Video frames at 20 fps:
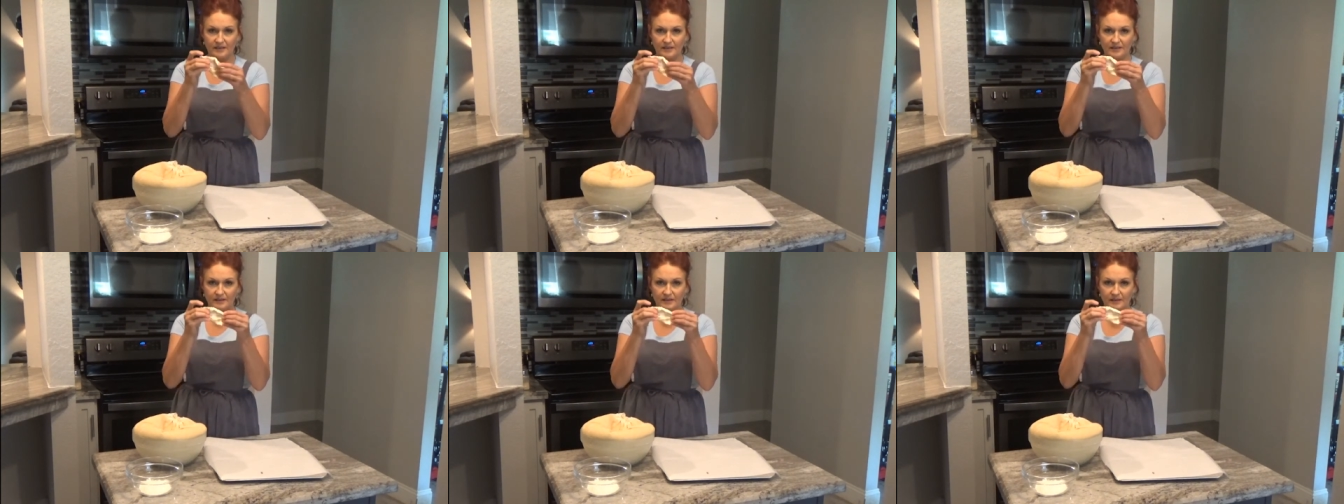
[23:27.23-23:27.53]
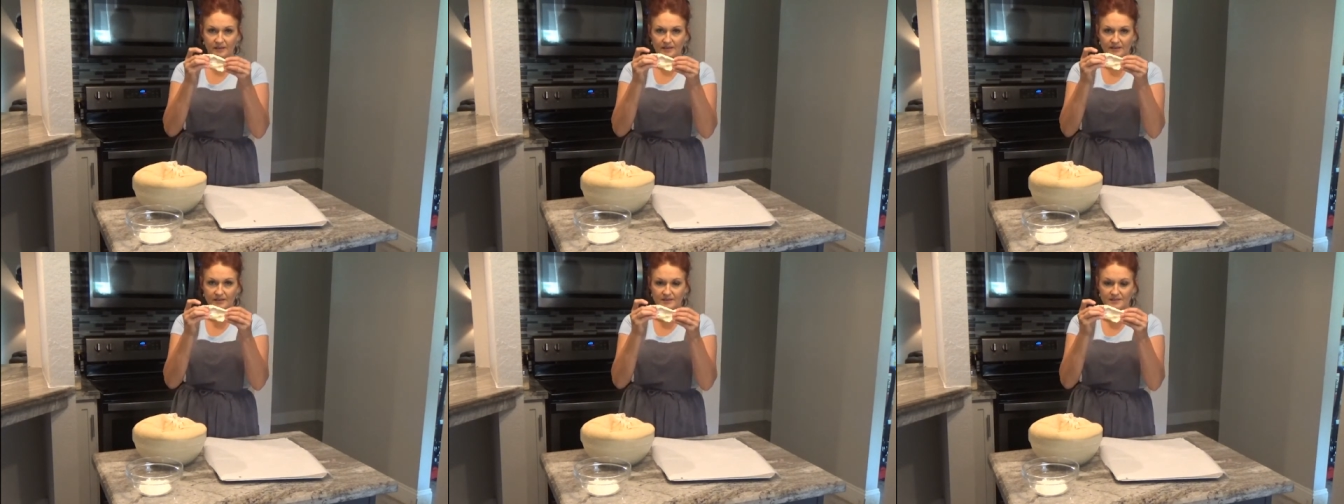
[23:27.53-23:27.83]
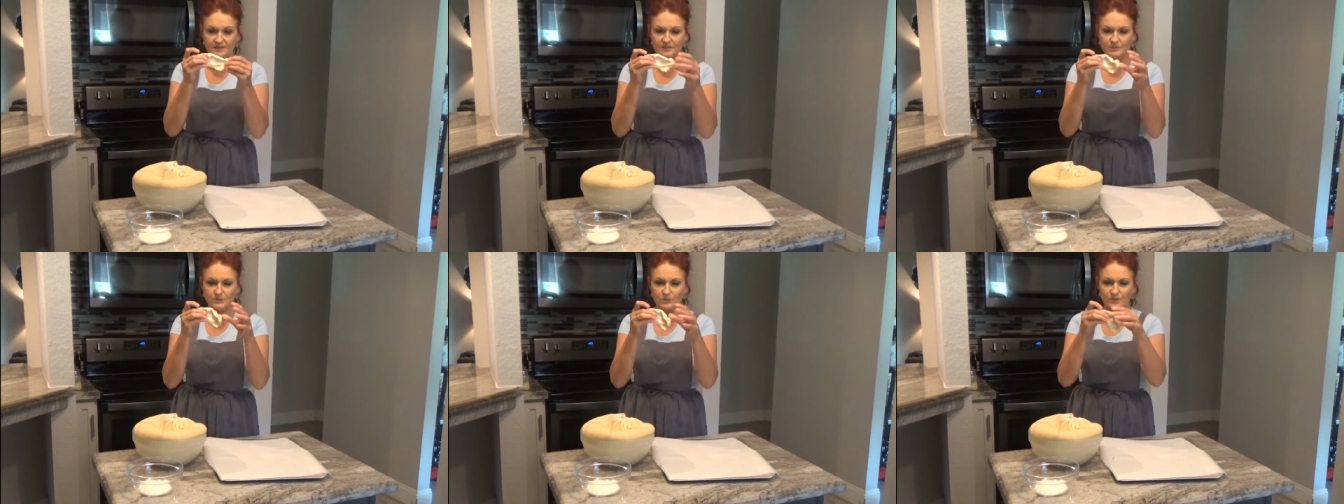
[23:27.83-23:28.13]

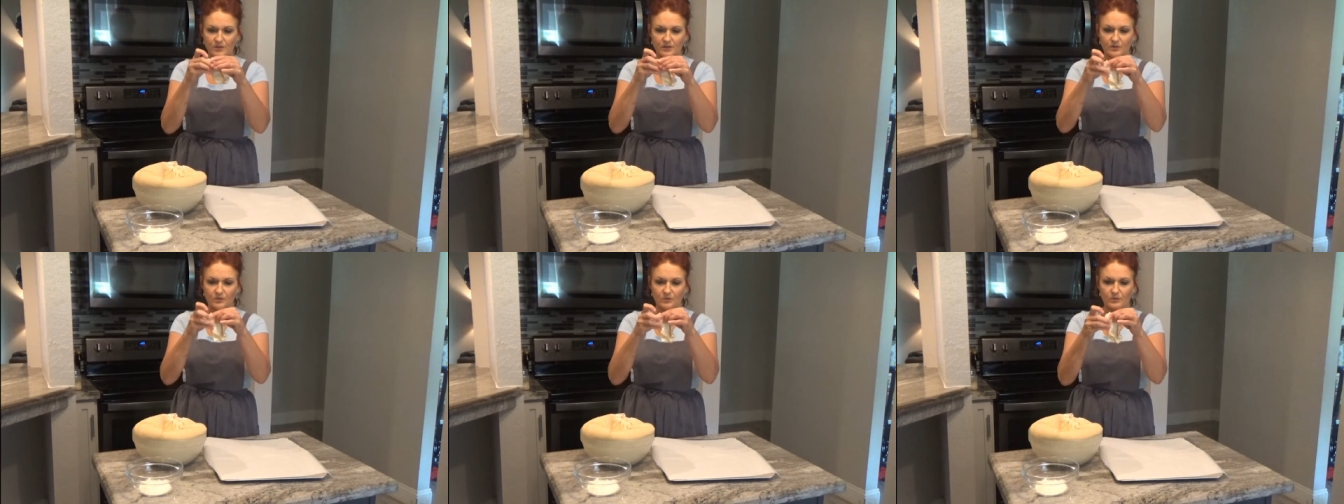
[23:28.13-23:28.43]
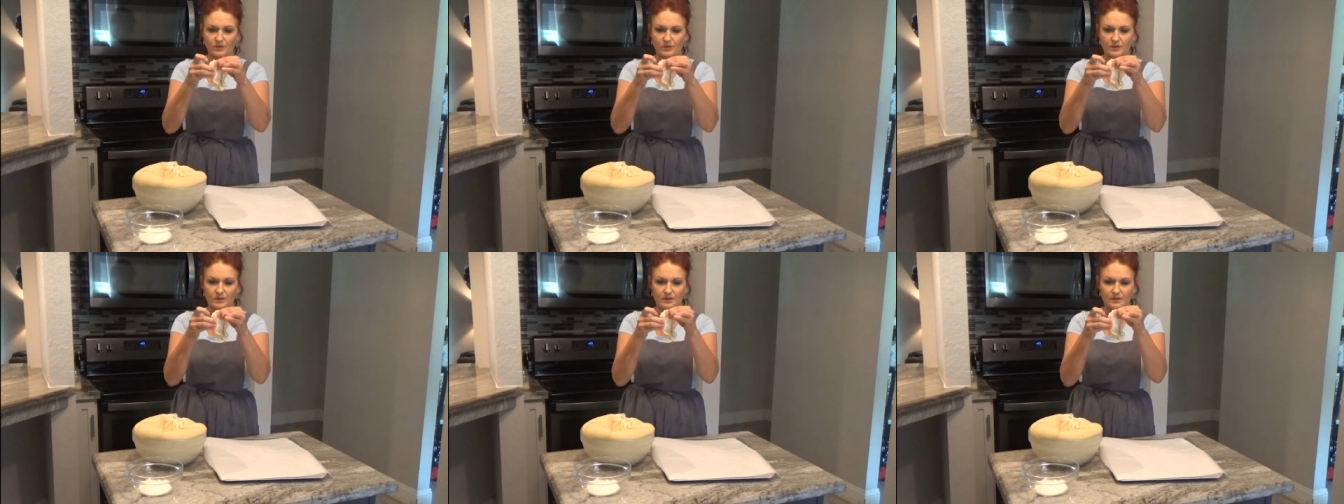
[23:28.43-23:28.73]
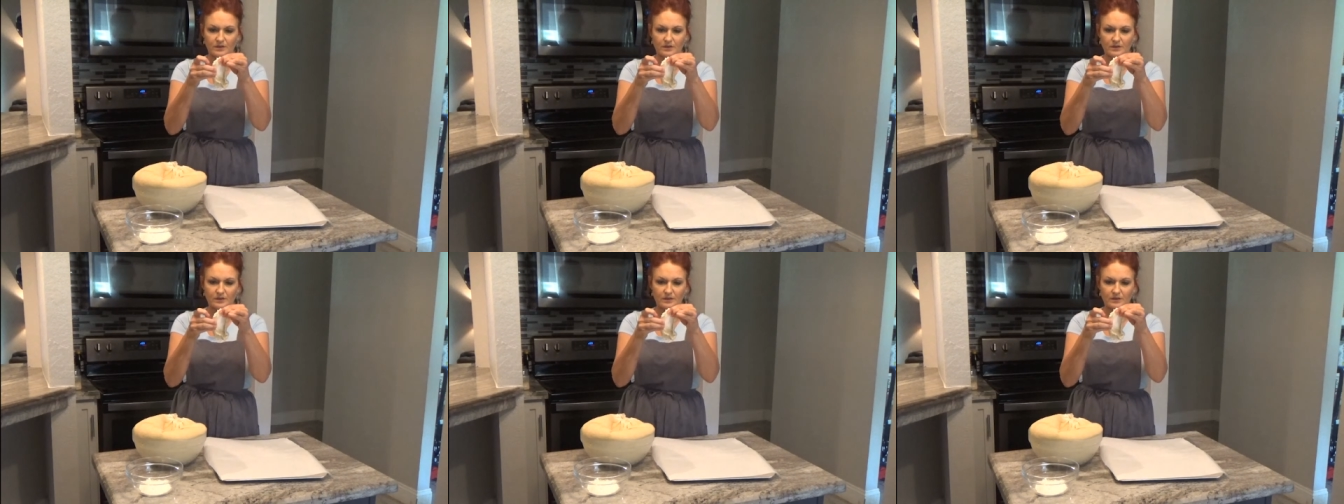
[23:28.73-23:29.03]
That's what you want,
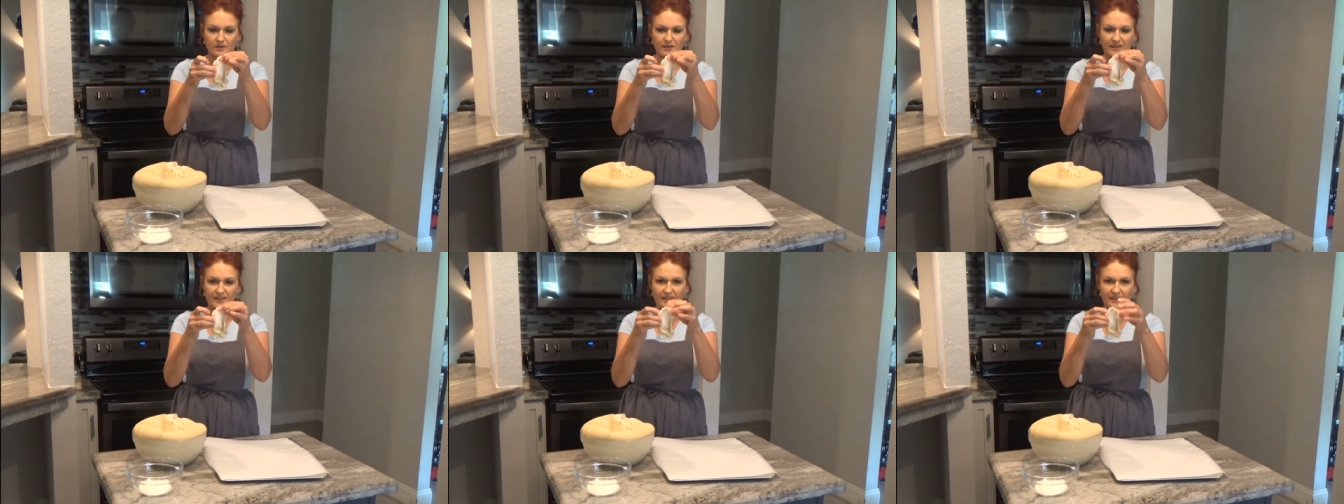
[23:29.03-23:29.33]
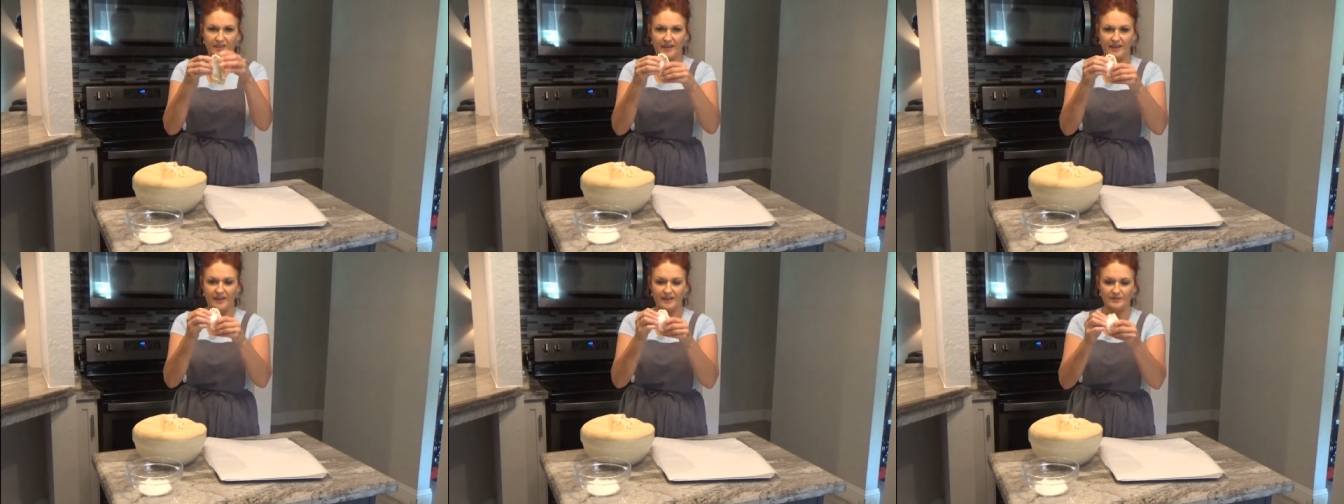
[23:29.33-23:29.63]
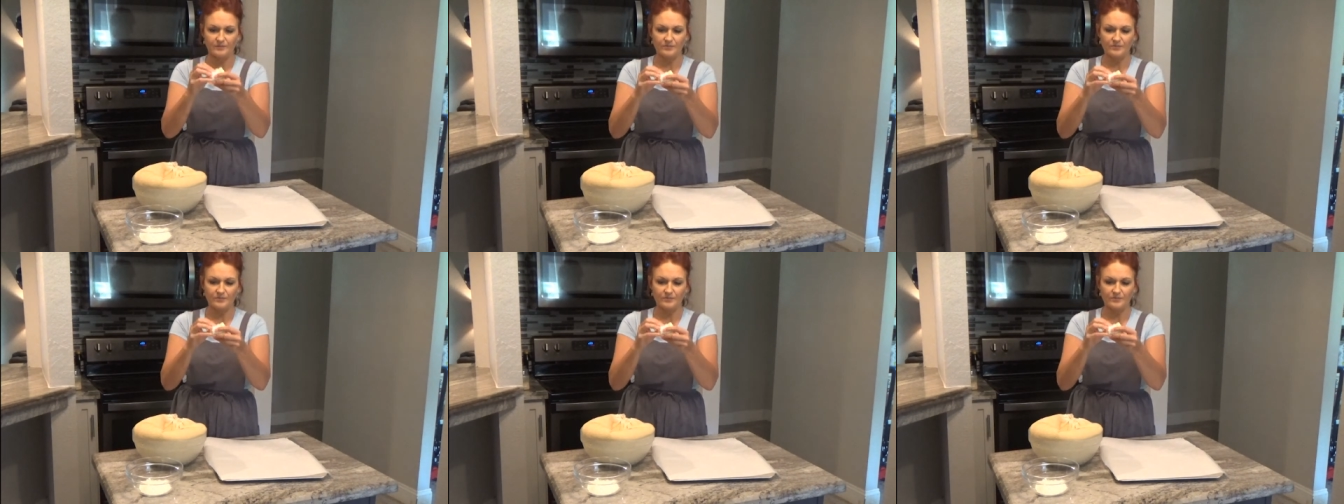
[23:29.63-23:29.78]
like that.